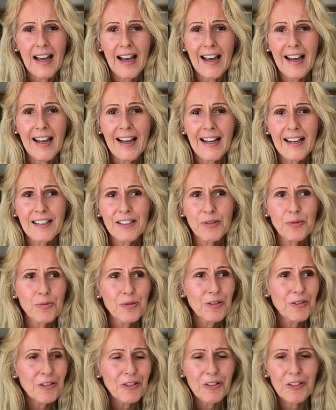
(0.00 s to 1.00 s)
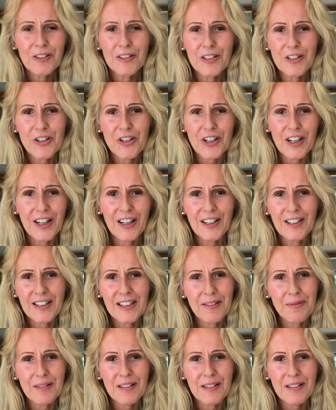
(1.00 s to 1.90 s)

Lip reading: And we're all on a journey.